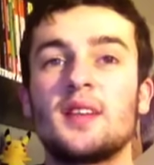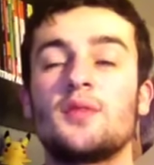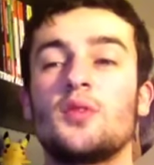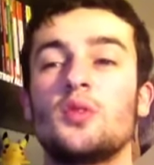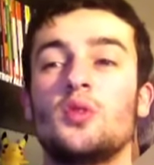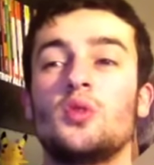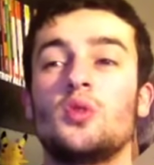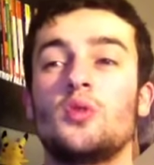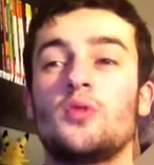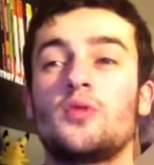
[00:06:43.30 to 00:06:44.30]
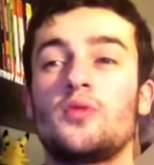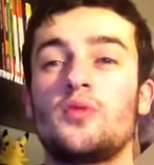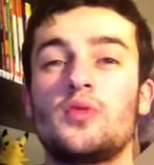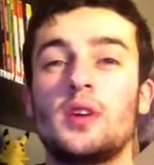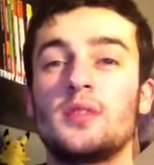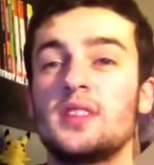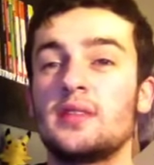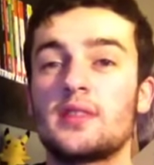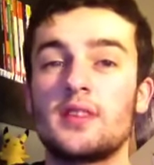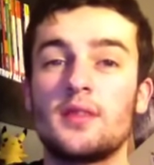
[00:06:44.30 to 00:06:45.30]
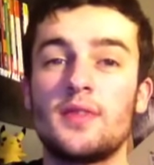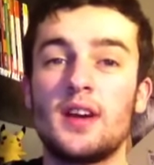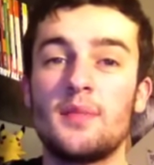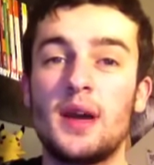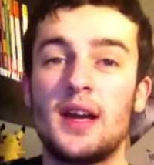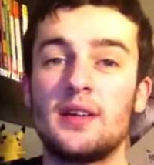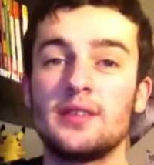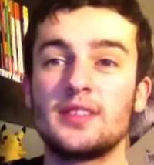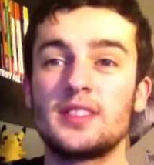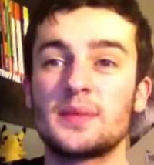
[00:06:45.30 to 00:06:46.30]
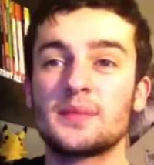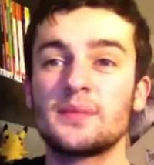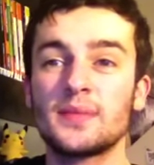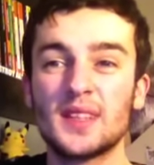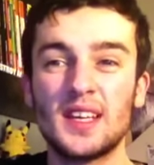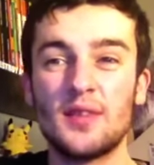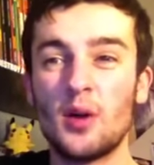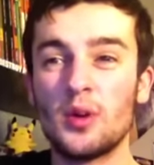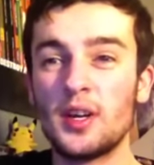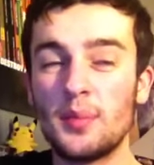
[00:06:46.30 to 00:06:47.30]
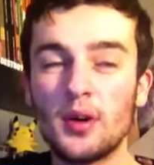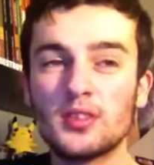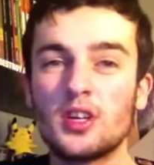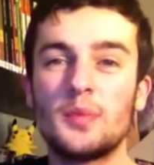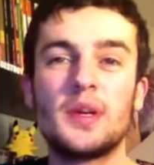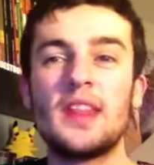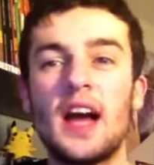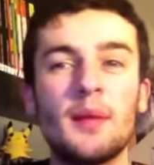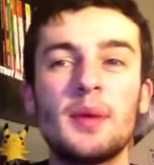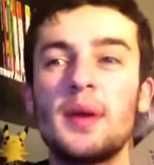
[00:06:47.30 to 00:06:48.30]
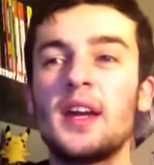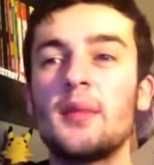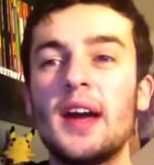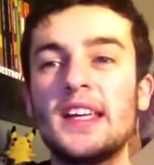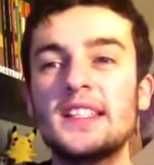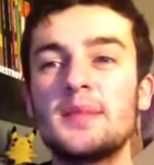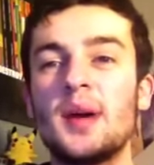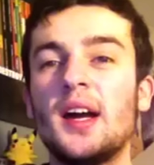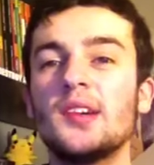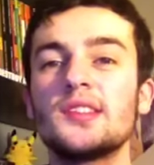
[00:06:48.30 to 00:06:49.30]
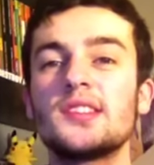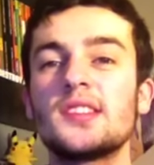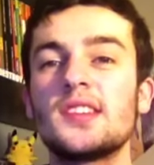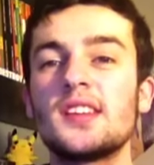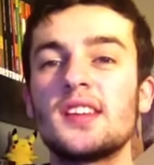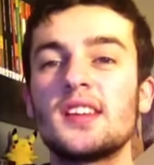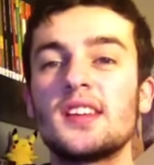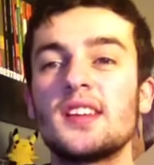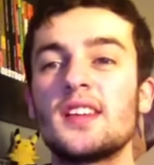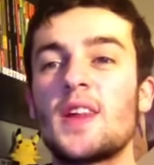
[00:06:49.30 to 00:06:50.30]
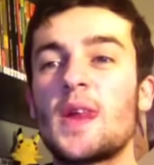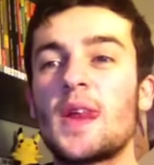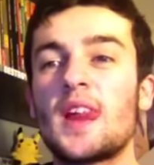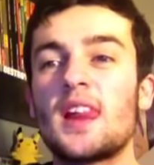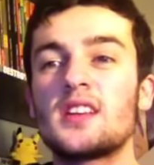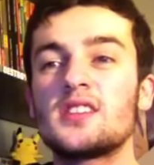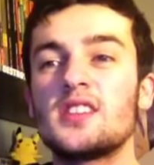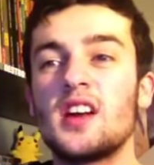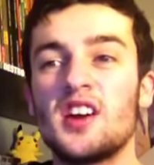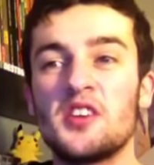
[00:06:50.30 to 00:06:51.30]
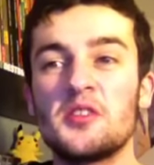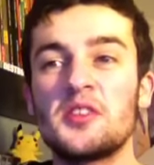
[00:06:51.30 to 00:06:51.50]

for, it was either £3 or £5. If I wanted a box copy of that, I'd be paying about £80. So,